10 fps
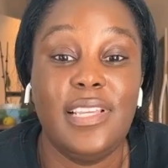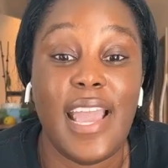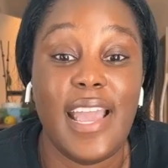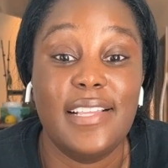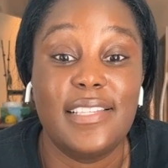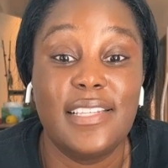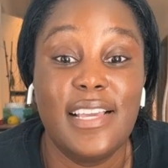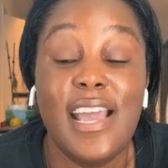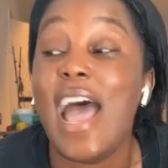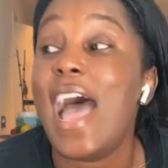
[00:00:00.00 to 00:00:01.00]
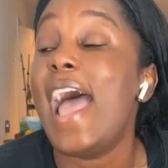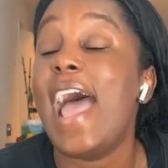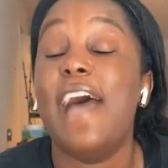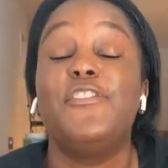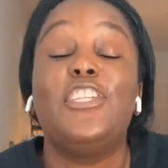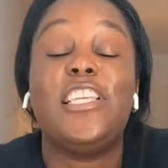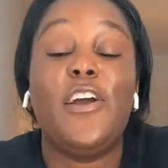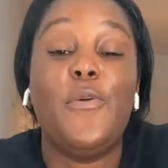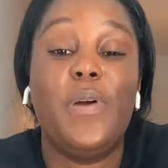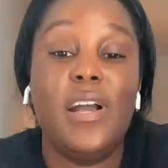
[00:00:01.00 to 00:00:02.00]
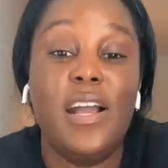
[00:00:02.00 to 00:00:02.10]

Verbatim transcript: of yes, this, and I want I have to, to still for